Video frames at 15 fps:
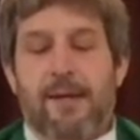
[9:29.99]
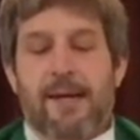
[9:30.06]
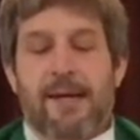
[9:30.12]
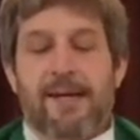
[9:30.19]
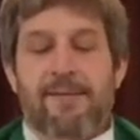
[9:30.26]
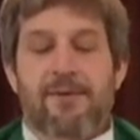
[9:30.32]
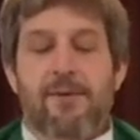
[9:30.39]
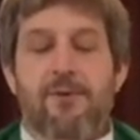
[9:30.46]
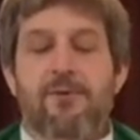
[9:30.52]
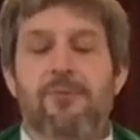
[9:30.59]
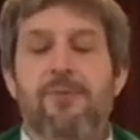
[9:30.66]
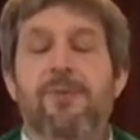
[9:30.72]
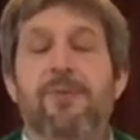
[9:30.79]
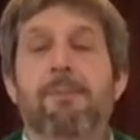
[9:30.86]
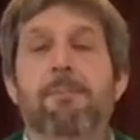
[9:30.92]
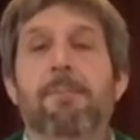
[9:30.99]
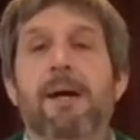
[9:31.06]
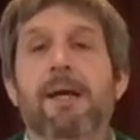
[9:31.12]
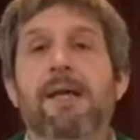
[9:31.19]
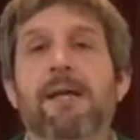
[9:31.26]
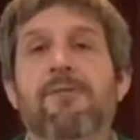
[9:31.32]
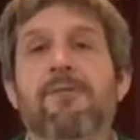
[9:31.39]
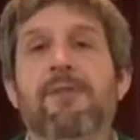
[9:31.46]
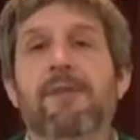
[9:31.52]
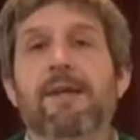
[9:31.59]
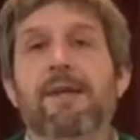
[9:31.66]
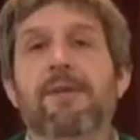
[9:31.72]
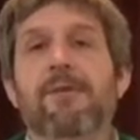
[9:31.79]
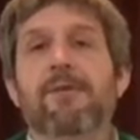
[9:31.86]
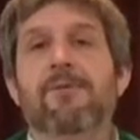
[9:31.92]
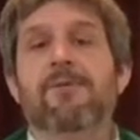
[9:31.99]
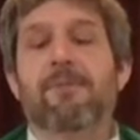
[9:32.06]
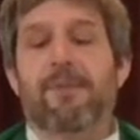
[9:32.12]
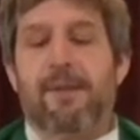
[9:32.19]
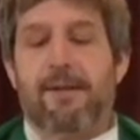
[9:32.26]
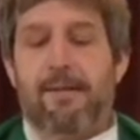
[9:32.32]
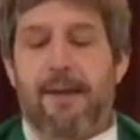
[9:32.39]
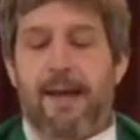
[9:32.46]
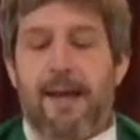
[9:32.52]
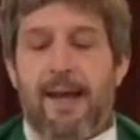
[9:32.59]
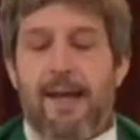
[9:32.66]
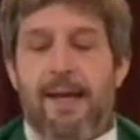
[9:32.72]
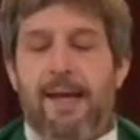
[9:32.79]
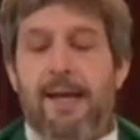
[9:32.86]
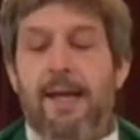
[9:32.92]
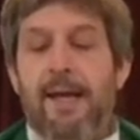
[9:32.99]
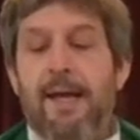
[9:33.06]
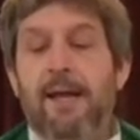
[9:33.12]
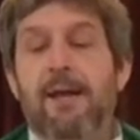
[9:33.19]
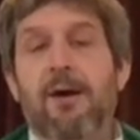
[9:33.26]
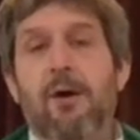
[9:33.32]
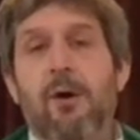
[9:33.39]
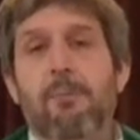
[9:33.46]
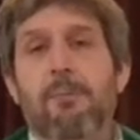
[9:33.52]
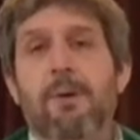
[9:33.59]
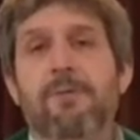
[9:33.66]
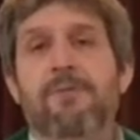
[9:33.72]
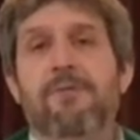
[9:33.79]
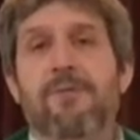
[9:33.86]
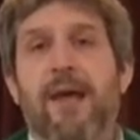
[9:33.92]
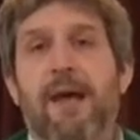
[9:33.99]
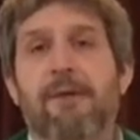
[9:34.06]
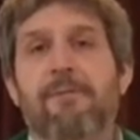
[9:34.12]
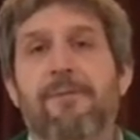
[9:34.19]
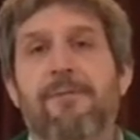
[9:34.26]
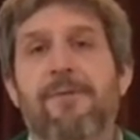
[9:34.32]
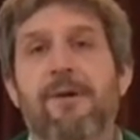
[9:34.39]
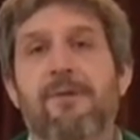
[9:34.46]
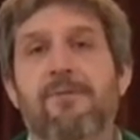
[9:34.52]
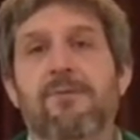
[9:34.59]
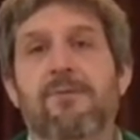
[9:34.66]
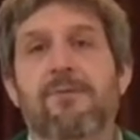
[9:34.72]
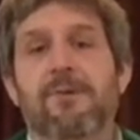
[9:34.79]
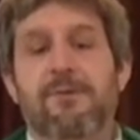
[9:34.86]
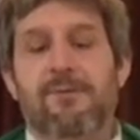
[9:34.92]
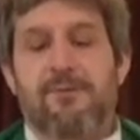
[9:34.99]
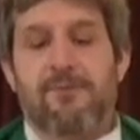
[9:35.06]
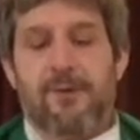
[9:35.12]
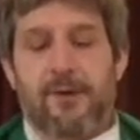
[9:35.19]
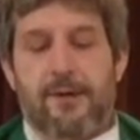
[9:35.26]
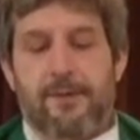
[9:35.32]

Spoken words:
He deals with the mightiest leaders of the day and almost sacrifices a son.